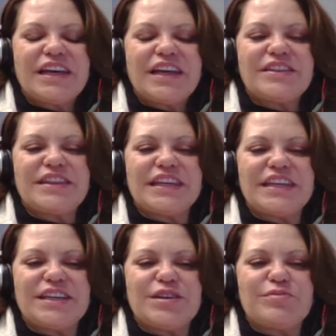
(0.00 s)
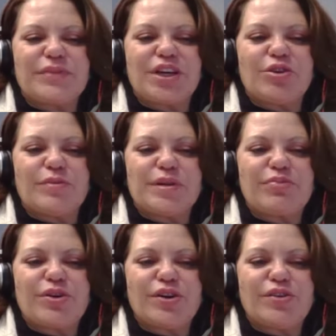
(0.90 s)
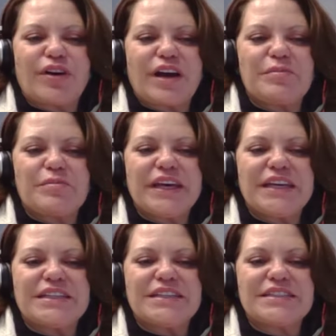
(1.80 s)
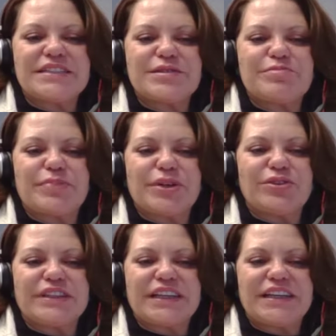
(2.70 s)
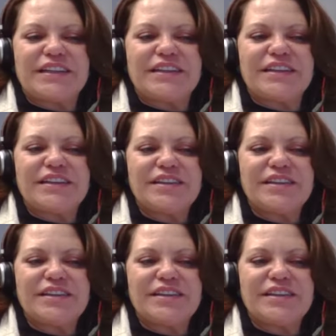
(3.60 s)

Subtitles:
the Gilman program is building